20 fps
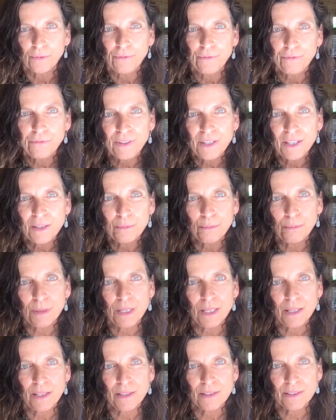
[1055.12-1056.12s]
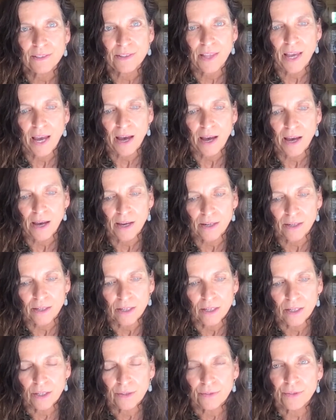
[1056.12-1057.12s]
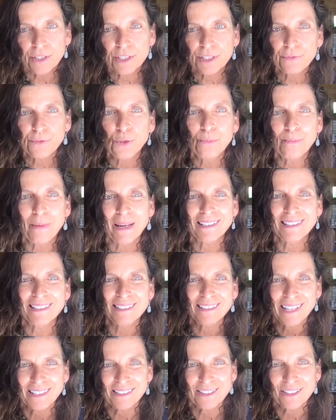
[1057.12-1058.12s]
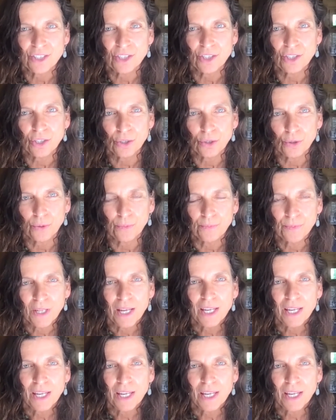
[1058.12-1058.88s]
Fit means that this food makes sense to you.